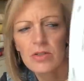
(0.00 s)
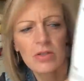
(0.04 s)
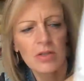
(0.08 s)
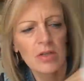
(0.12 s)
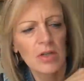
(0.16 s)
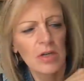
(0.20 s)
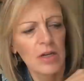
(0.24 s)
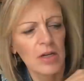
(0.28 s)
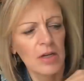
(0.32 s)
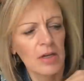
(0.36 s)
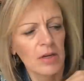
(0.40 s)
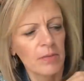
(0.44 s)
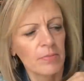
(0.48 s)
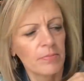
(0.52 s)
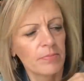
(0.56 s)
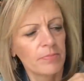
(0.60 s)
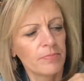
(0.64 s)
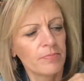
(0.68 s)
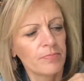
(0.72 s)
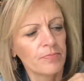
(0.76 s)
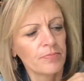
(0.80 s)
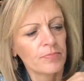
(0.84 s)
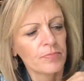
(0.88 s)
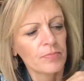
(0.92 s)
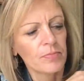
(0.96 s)
Um,
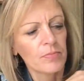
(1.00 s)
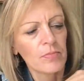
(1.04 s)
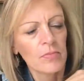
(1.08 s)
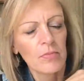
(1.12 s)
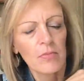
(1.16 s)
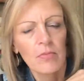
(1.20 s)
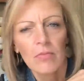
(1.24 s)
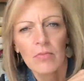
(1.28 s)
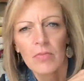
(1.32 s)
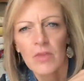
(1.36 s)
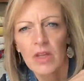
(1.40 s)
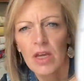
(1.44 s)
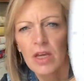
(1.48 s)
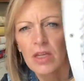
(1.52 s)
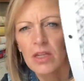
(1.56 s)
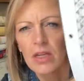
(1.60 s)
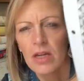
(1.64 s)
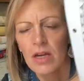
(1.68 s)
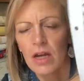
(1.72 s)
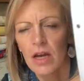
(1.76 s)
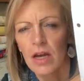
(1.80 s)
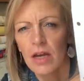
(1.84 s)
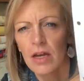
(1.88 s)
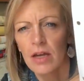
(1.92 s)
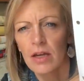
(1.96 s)
and
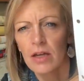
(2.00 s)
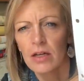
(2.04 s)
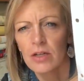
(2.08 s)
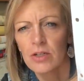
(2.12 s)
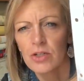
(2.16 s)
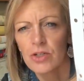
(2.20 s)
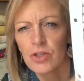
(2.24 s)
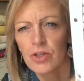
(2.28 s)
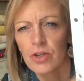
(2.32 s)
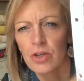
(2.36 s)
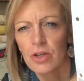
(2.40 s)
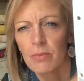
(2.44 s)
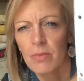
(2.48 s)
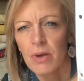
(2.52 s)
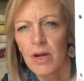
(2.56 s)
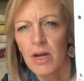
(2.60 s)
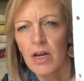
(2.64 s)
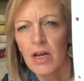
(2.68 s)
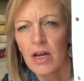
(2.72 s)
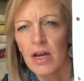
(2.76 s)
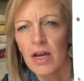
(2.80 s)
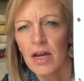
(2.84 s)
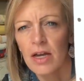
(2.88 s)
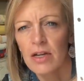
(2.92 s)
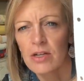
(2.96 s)
then I'll, I'll, show you
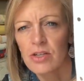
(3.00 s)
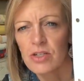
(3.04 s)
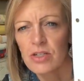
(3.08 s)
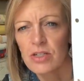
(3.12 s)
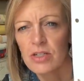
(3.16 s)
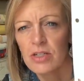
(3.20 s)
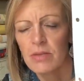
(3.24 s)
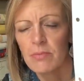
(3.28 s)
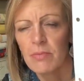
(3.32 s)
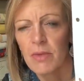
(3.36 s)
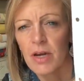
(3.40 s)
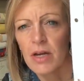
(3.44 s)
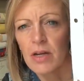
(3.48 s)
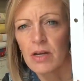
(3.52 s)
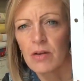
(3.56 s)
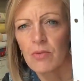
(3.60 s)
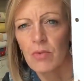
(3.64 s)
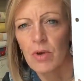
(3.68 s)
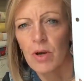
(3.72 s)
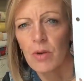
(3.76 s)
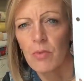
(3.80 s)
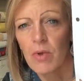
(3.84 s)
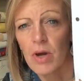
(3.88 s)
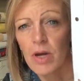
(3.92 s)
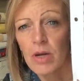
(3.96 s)
mine. I actually did mine in
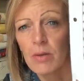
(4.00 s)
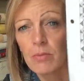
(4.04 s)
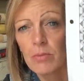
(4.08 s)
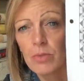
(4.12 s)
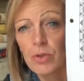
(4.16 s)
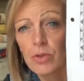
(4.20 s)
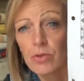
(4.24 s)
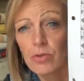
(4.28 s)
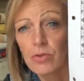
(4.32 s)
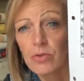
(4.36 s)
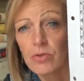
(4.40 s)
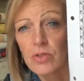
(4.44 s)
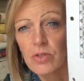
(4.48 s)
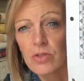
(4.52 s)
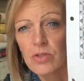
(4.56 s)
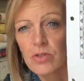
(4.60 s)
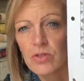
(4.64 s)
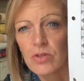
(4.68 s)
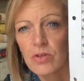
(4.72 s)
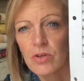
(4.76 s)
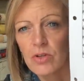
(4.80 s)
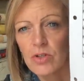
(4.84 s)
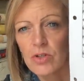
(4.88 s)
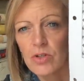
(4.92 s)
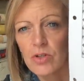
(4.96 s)
red, white, and blues, and
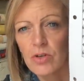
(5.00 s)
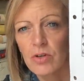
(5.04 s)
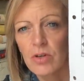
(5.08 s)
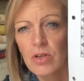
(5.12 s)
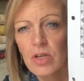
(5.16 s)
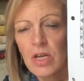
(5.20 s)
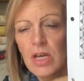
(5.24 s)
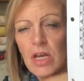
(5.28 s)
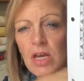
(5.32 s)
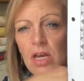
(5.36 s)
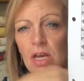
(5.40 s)
so I'll show it.